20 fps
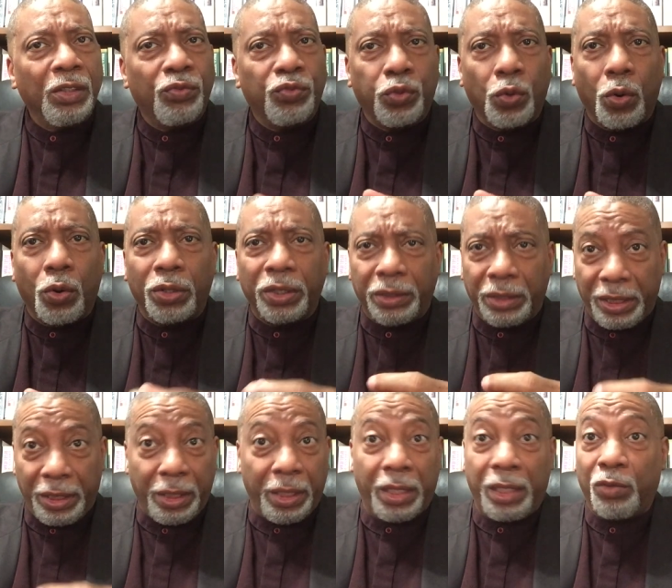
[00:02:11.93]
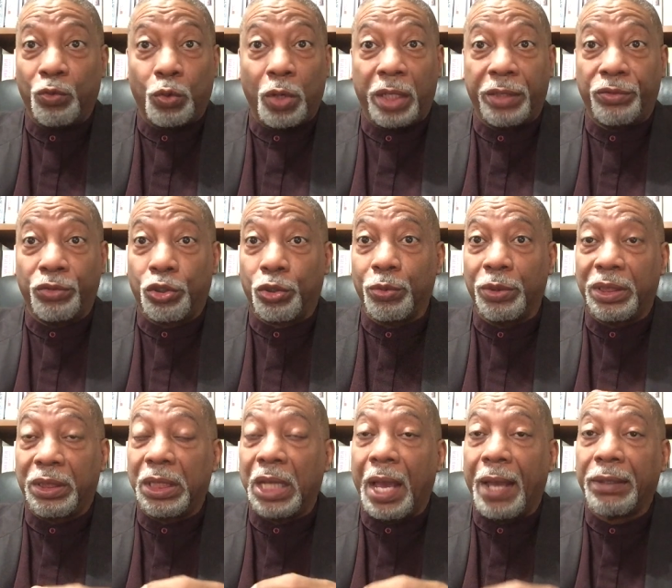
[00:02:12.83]
for anyone to
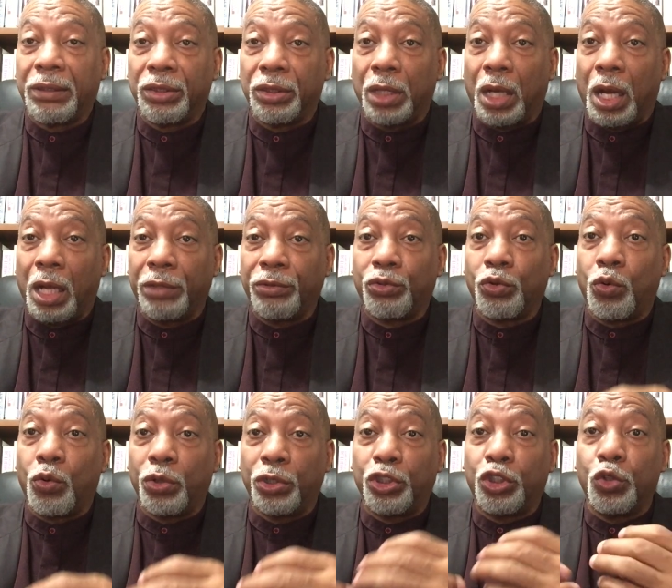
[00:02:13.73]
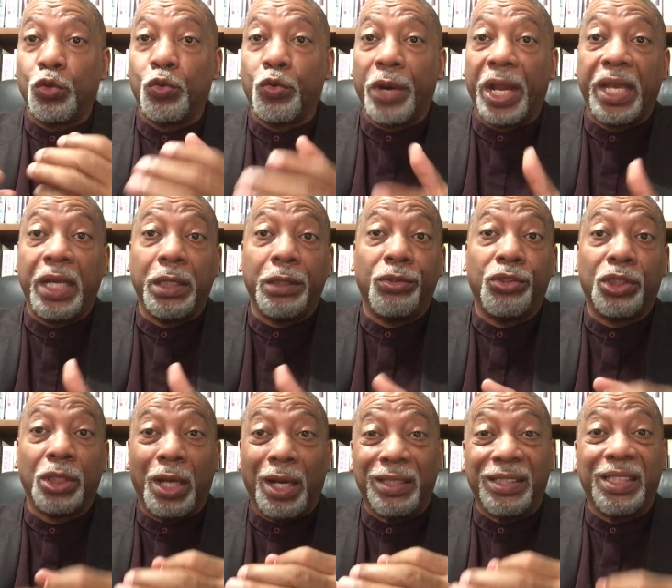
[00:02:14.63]
attack God or to
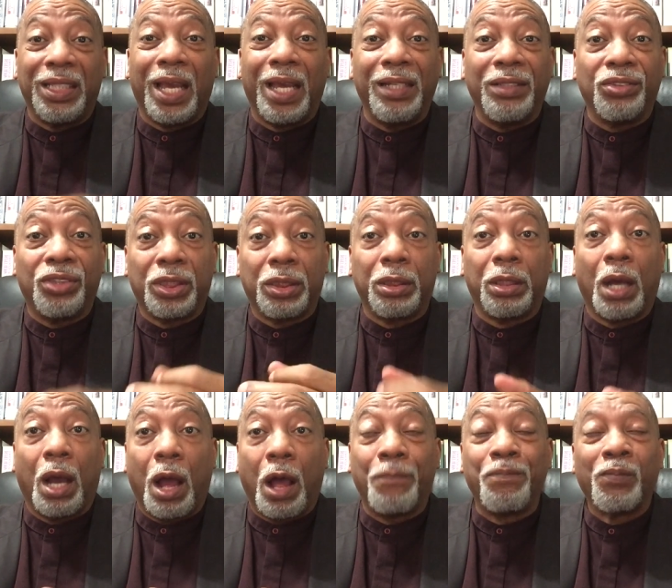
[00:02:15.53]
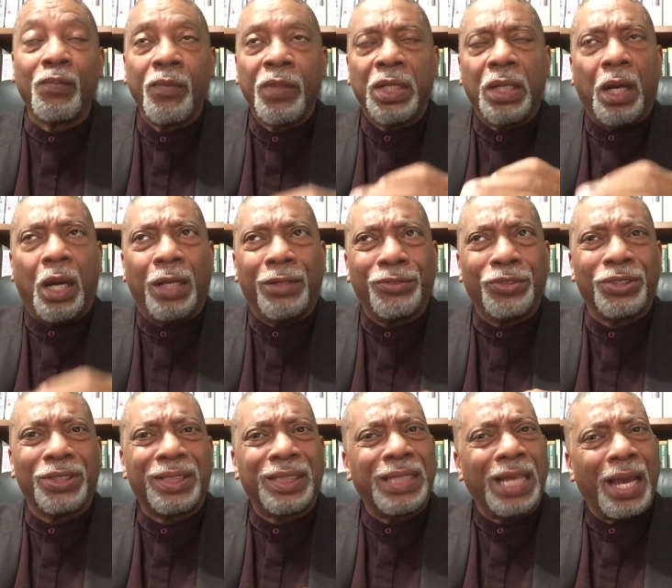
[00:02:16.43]
rage against God,
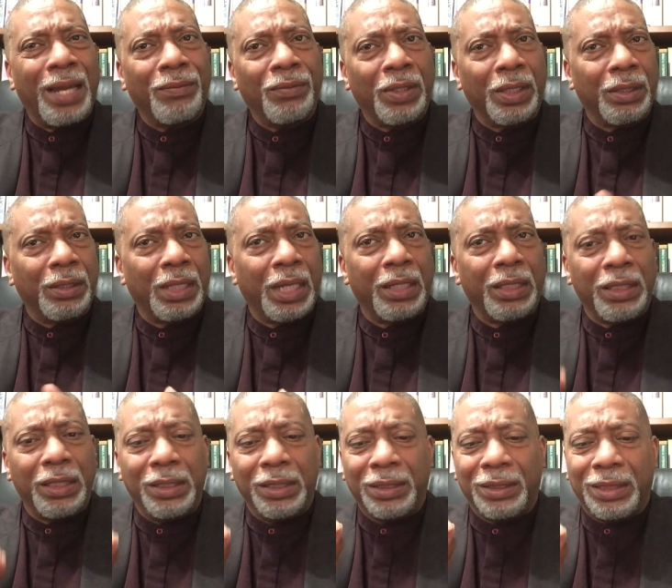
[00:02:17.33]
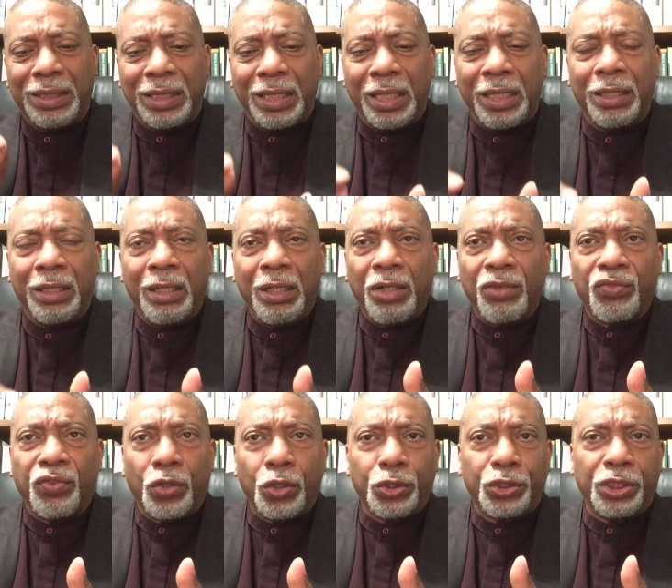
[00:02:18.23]
understanding that he is the
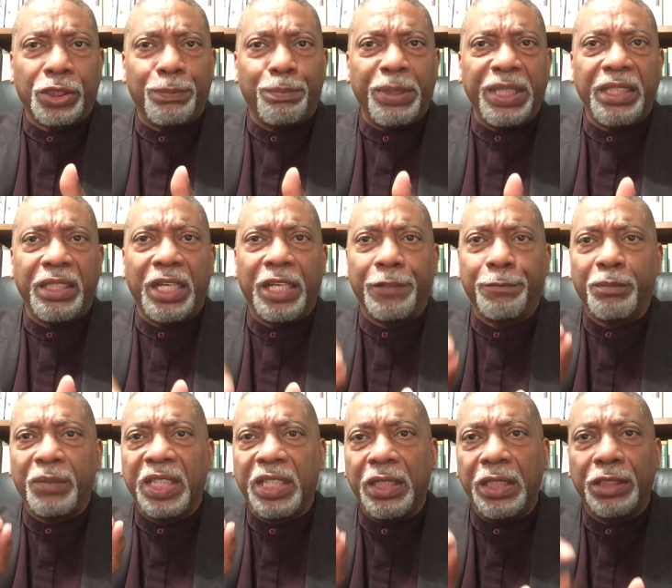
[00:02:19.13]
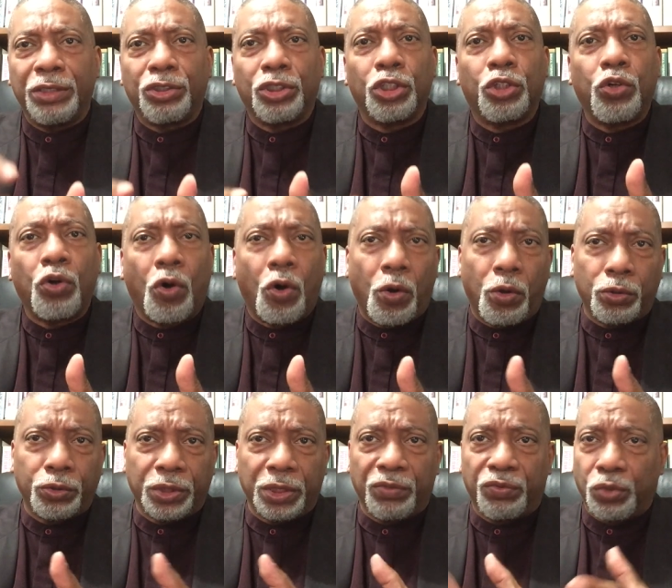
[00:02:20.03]
first being, he is the
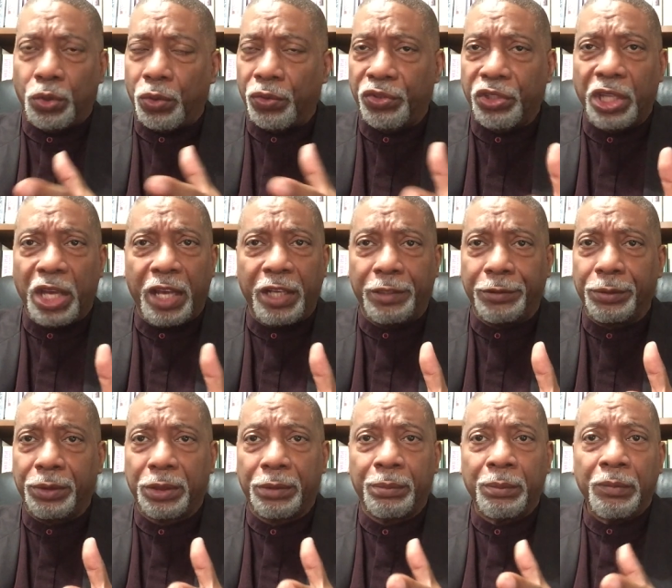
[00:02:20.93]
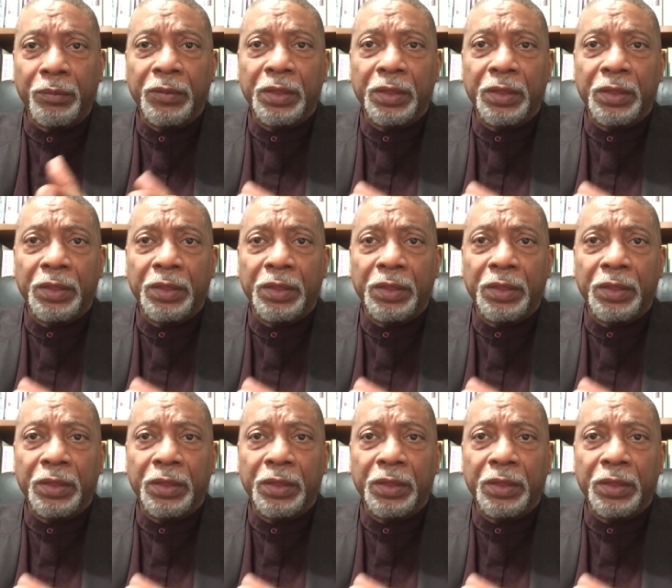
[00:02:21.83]
cause of all things.